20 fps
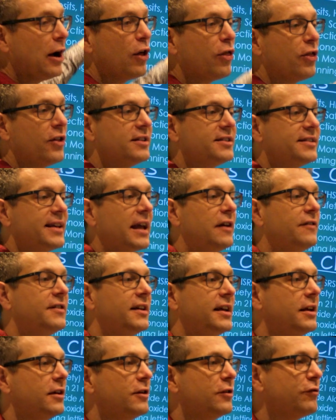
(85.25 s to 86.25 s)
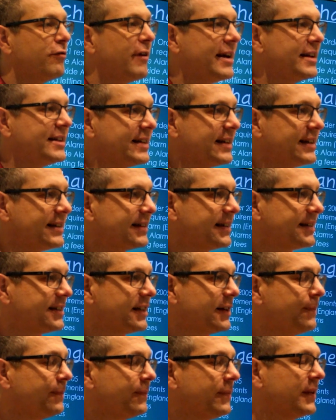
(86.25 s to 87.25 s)
and Safety Rating
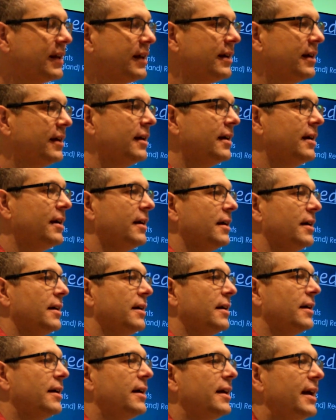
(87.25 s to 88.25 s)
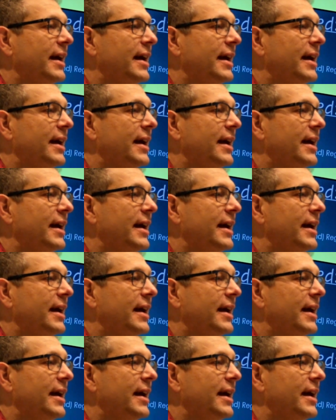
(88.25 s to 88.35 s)
System. In